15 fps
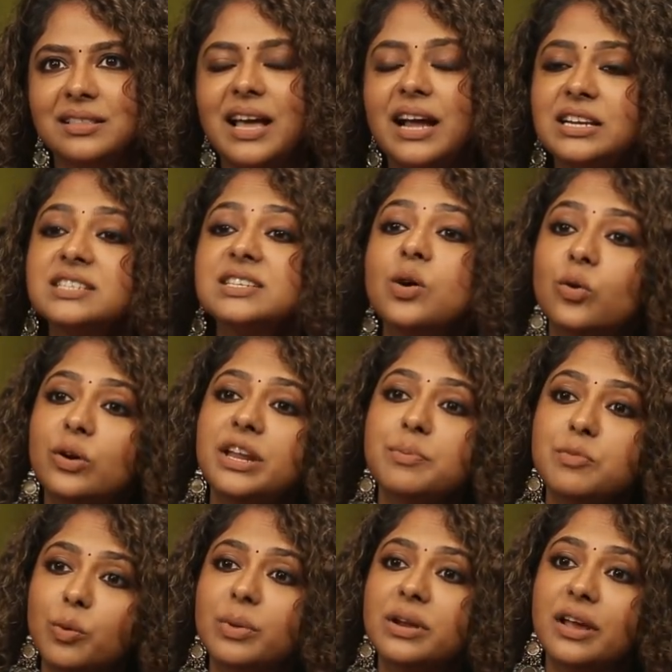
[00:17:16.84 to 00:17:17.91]
That is the only
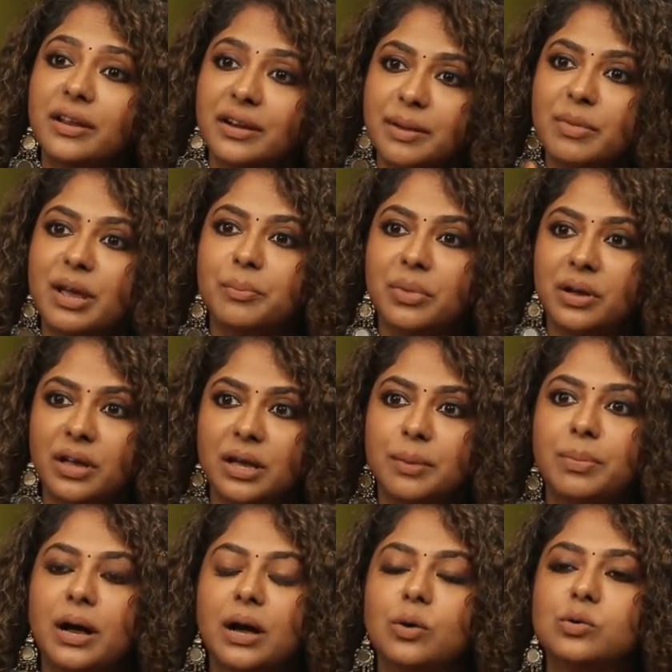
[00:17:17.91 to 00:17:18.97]
moment I remember
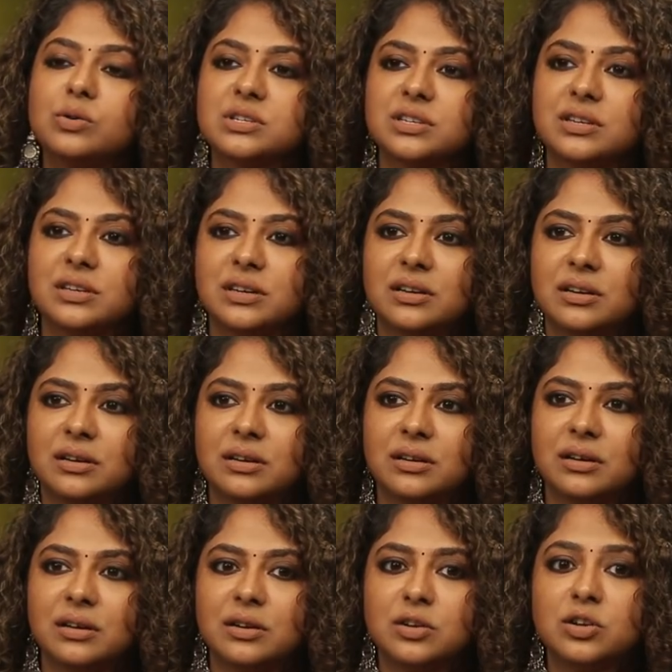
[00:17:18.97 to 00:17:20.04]
about
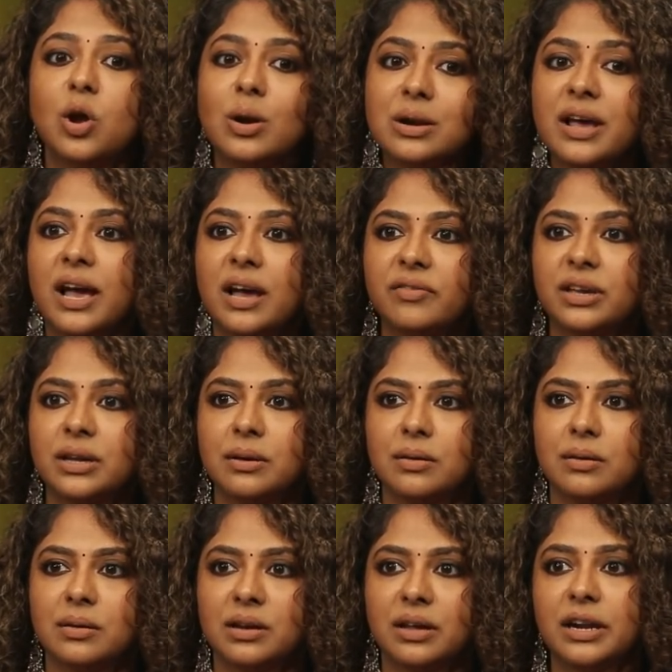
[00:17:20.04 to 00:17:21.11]
not having
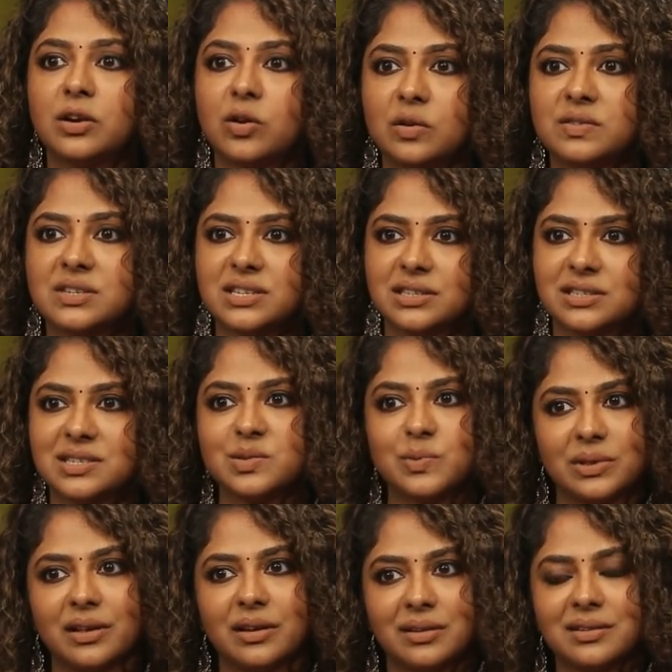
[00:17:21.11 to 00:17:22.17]
great conversations
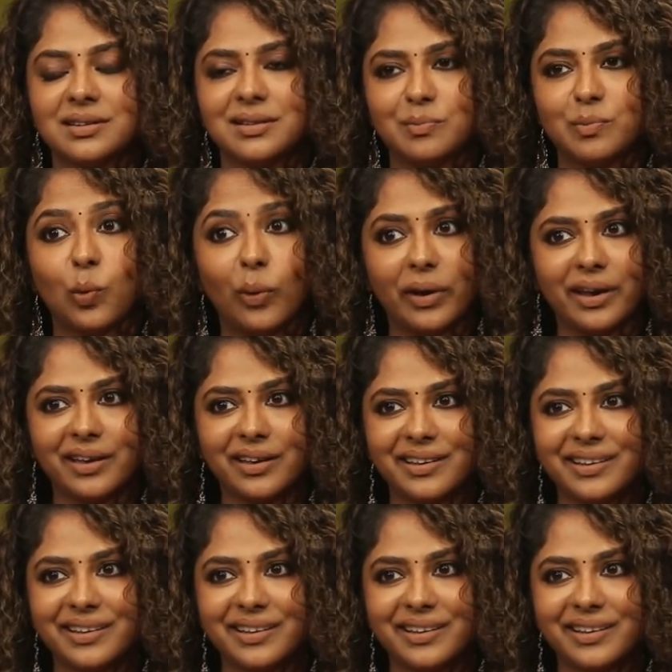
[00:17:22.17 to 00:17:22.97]
with that boy.